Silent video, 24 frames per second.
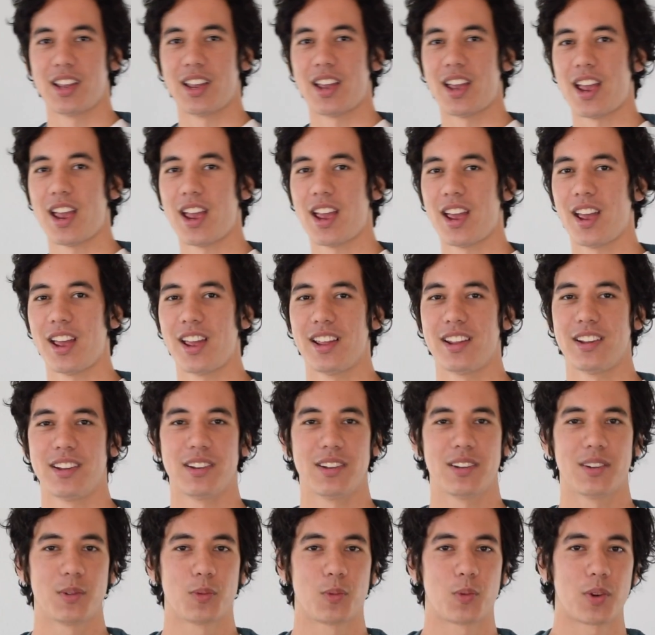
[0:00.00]
And
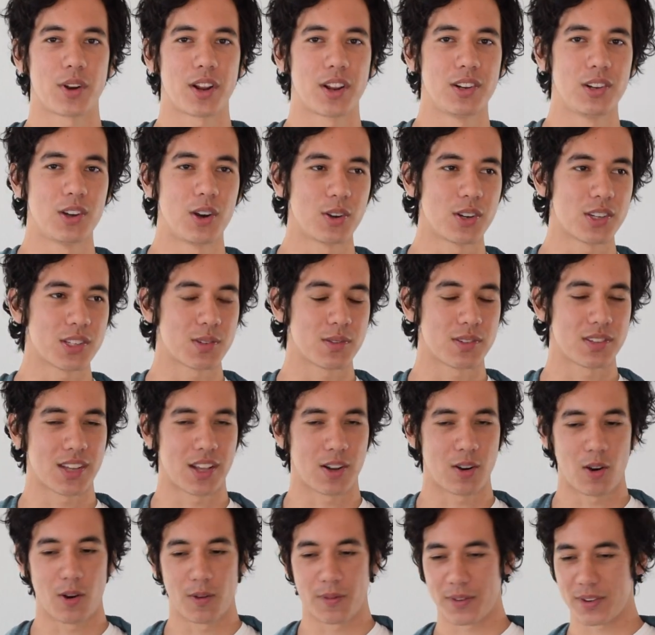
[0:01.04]
what I noticed was that
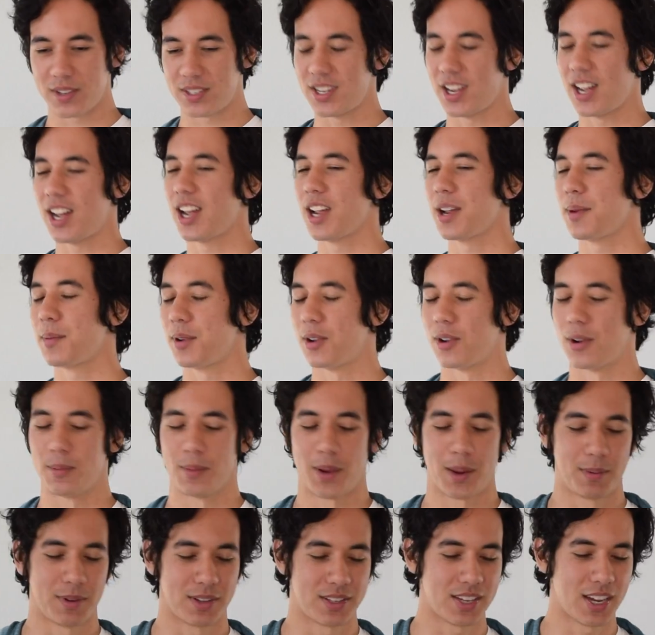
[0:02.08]
over time, you know,
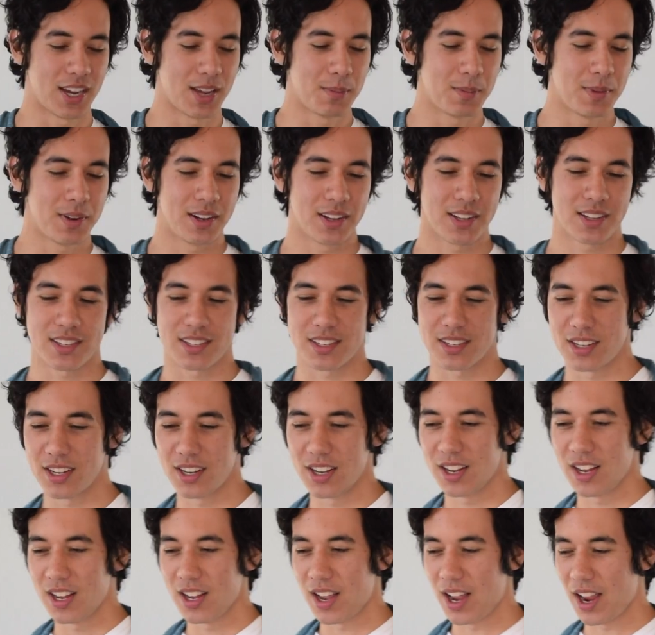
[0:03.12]
maybe 10 minutes,
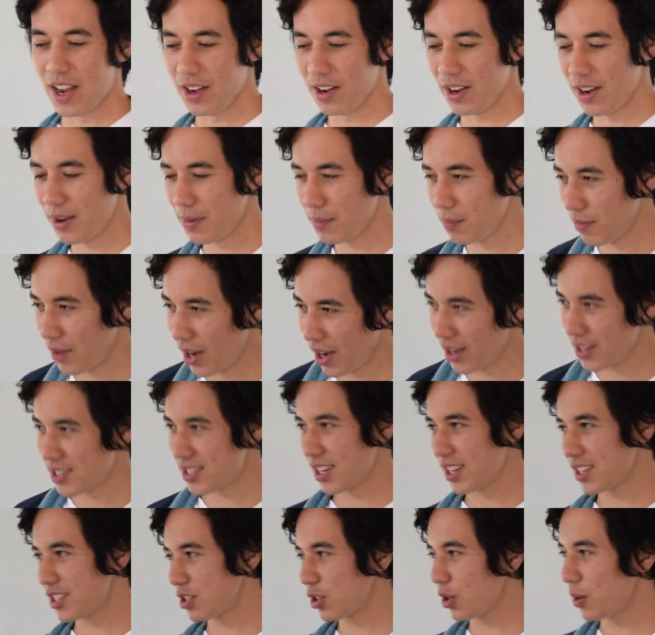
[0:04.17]
I, I
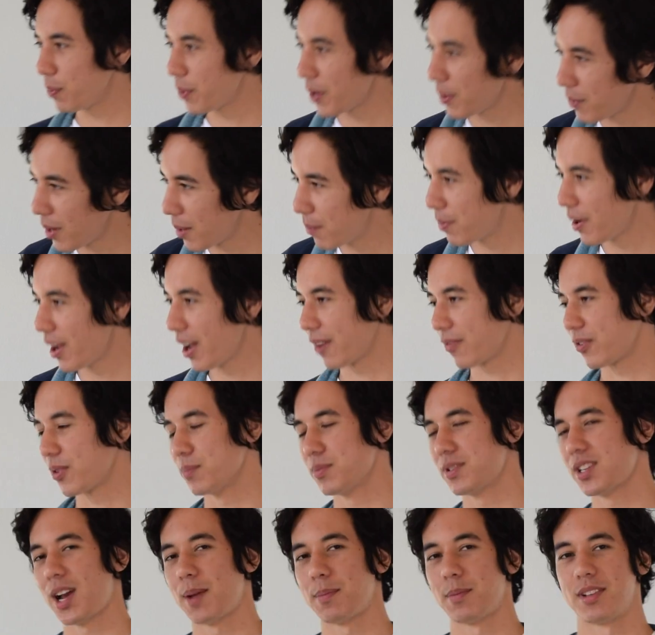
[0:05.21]
still bend my back from
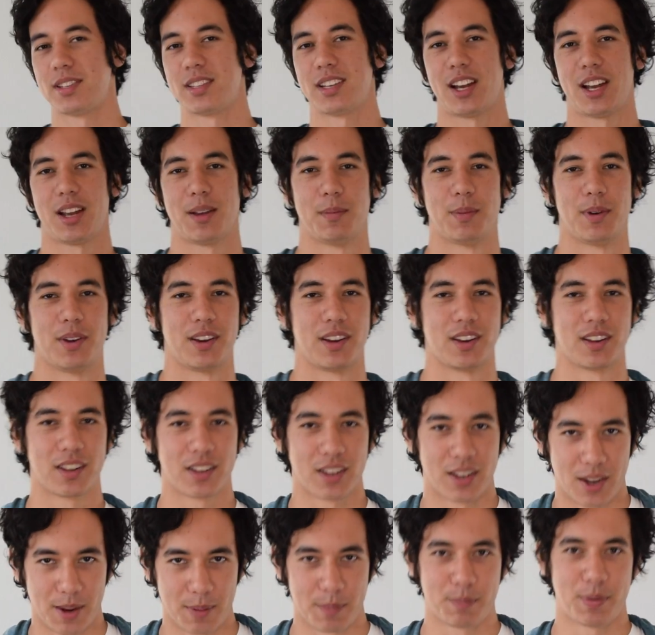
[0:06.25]
time to time, but
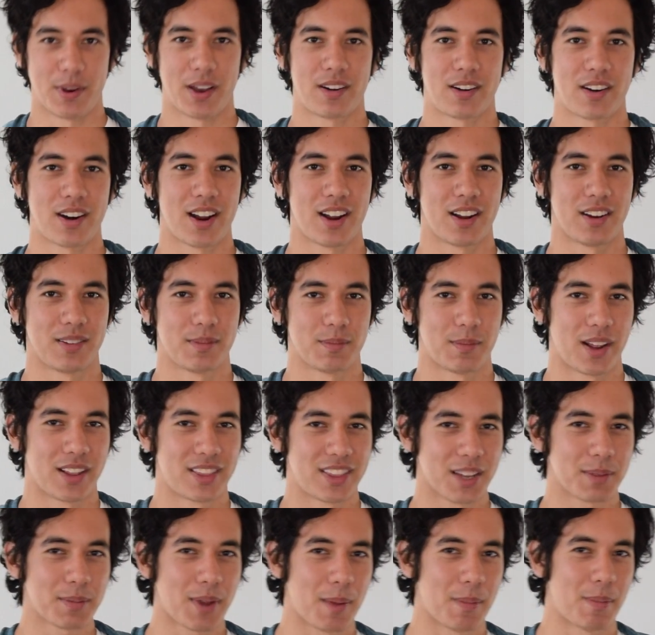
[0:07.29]
I'm better at, I
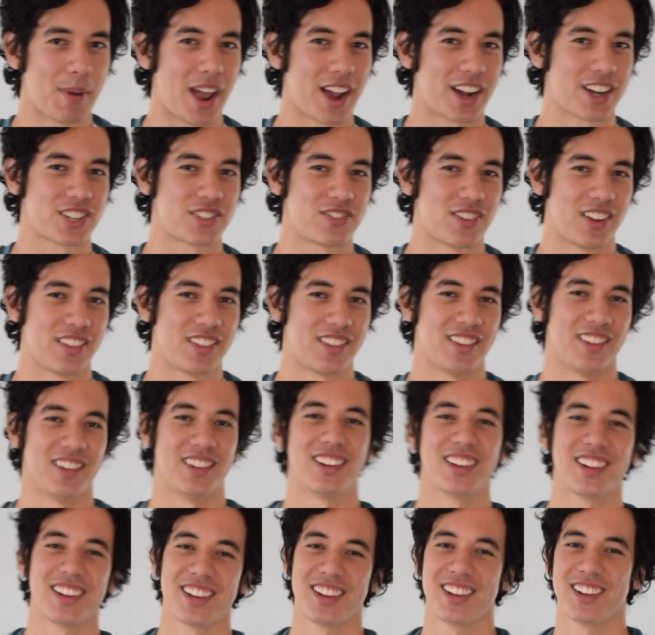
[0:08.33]
think my back strengthened,
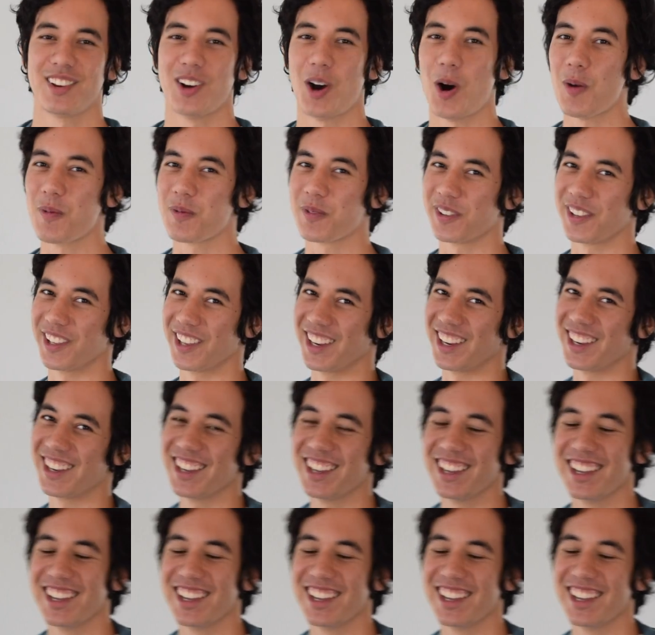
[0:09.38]
hopefully.